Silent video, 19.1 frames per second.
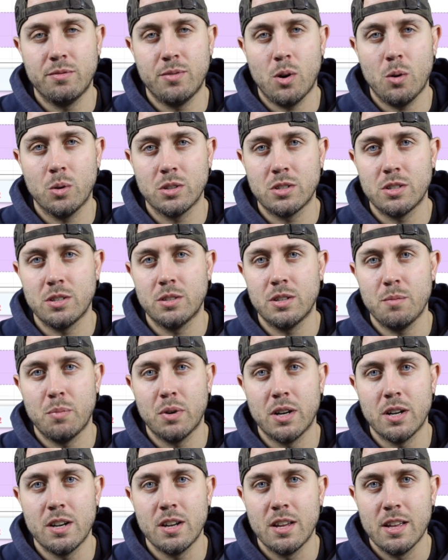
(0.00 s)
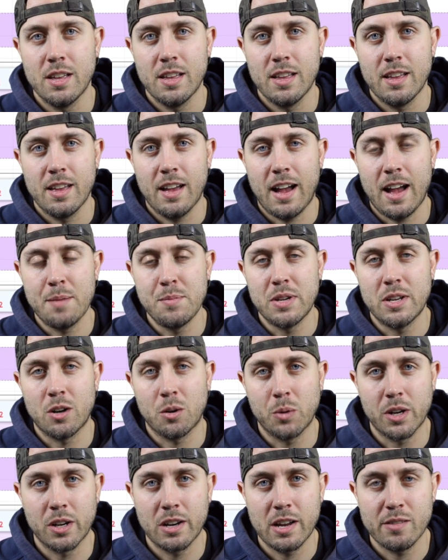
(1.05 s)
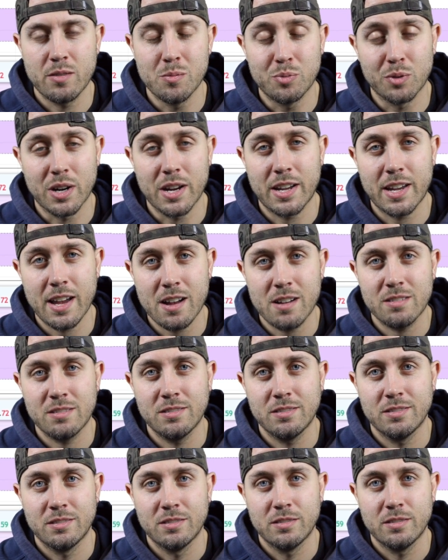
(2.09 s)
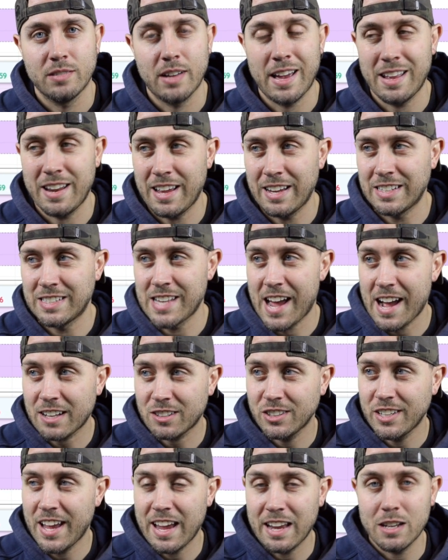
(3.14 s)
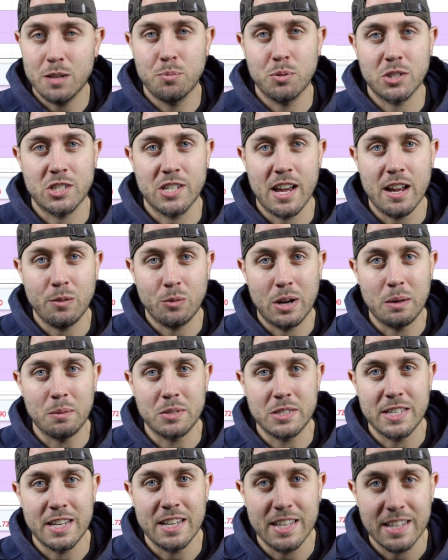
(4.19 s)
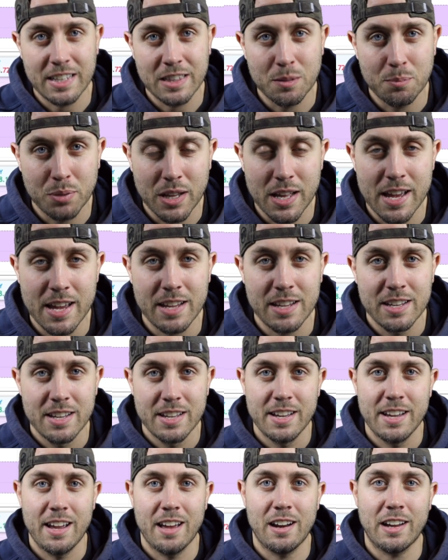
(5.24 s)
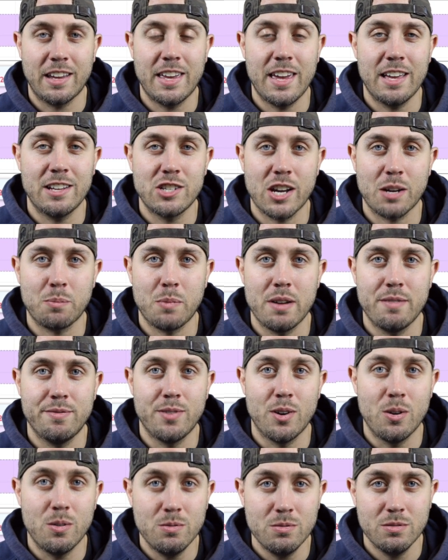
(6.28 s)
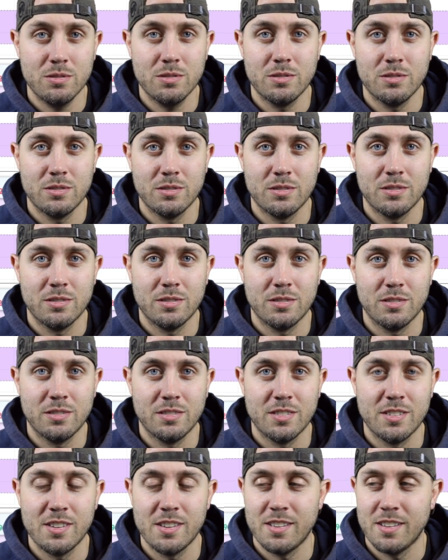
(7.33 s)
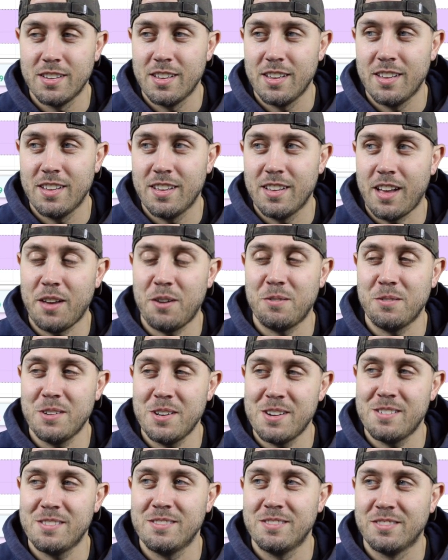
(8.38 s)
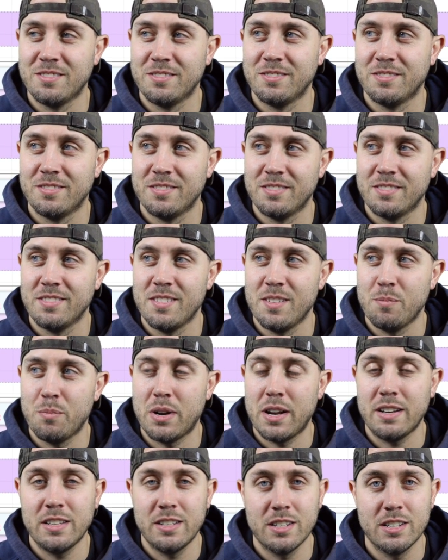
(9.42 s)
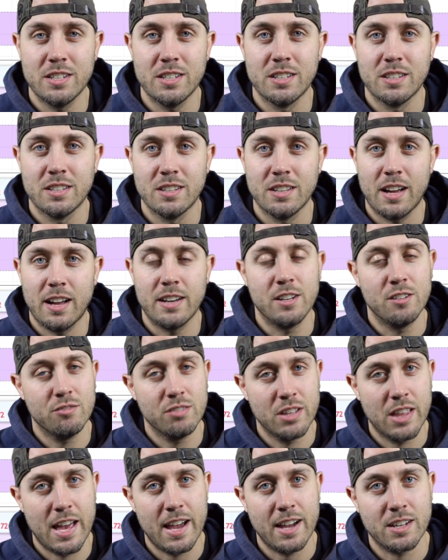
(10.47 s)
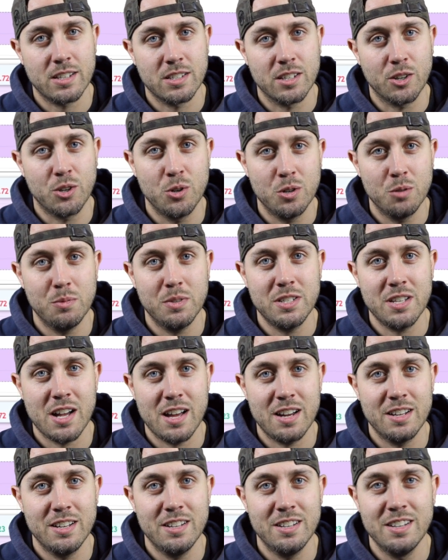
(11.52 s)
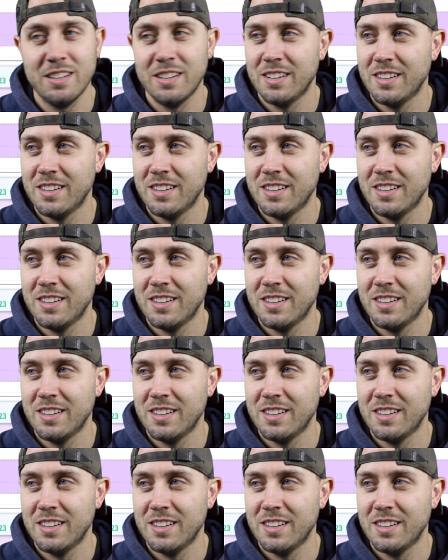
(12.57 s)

forward to it, but I mean, are we gonna have a breakout at exactly 80% while I'm sitting in the play and I can't check my phone? I don't know, but I need to relax, Hakuna Matata,